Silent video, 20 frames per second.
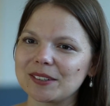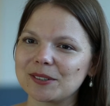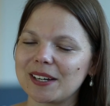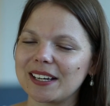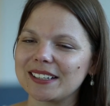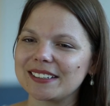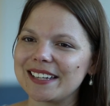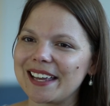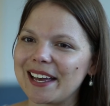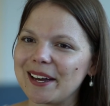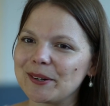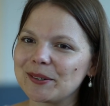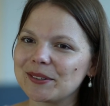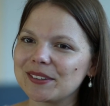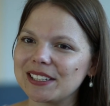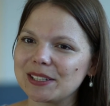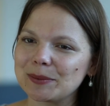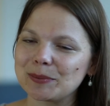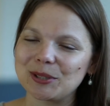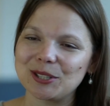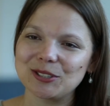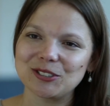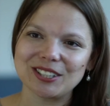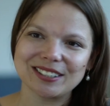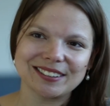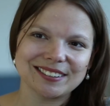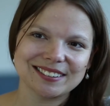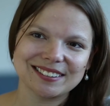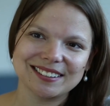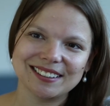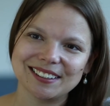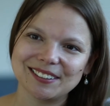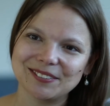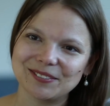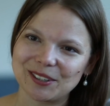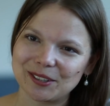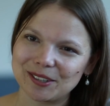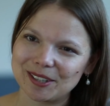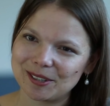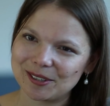Right now, this project is still in
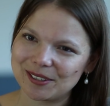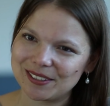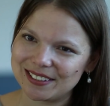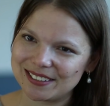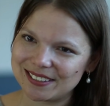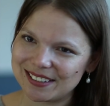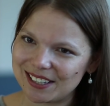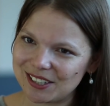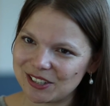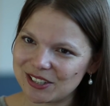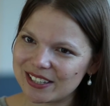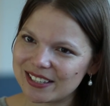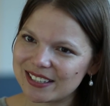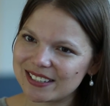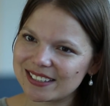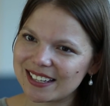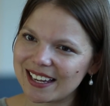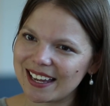very early stages,